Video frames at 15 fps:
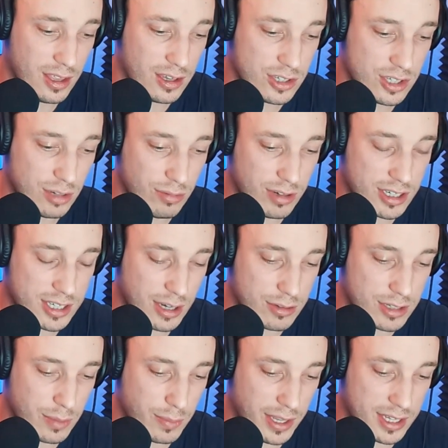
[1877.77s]
She reached out
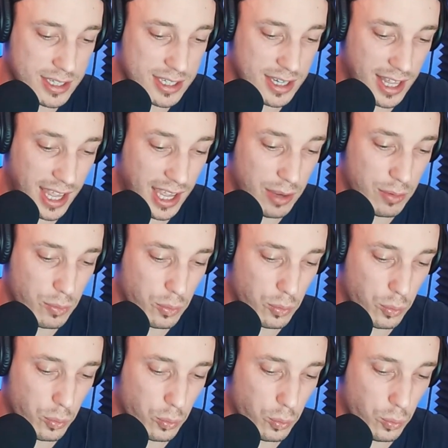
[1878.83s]
to me and said, hey,
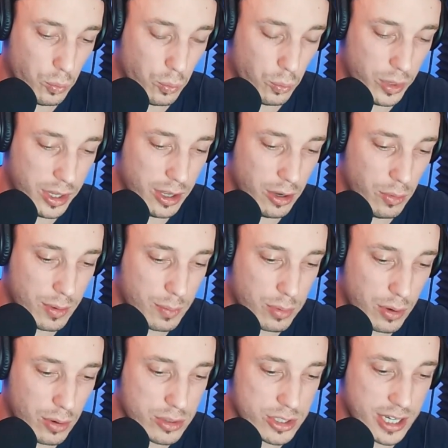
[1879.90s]
we owe a
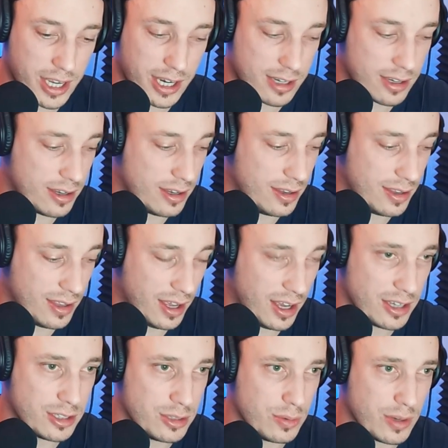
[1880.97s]
project
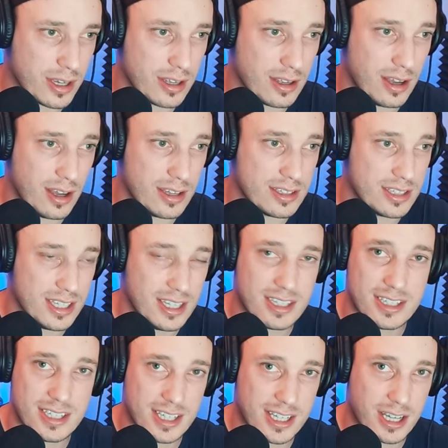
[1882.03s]
to a
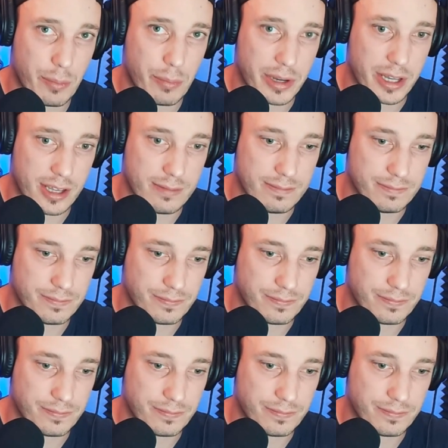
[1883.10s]
CNC company.